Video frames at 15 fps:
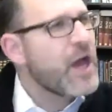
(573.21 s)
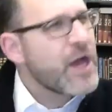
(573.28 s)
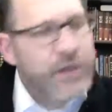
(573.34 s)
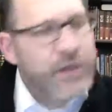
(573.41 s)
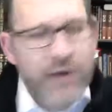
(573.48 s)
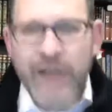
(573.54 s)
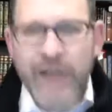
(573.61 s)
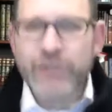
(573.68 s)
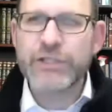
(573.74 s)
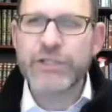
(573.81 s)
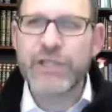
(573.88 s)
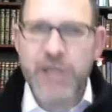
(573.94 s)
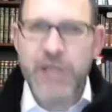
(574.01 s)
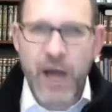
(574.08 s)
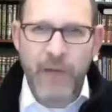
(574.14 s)
you're not just
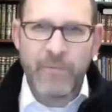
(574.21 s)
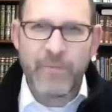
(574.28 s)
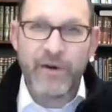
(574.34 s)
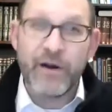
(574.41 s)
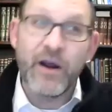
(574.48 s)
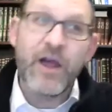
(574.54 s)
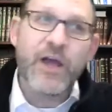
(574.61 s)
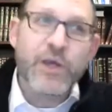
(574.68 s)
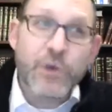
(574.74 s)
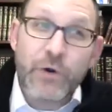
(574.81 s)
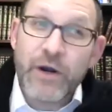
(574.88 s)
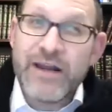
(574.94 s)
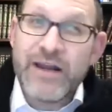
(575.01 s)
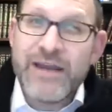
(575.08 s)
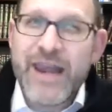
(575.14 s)
a number, you're
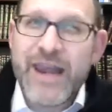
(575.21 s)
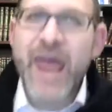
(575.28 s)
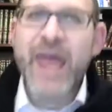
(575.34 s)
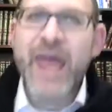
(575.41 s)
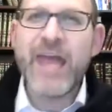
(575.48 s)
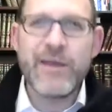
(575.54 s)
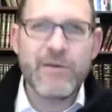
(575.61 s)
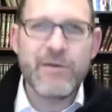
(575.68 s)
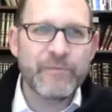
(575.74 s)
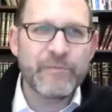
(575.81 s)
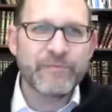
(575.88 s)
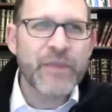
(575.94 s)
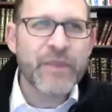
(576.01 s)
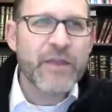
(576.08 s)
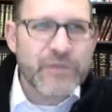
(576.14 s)
a name.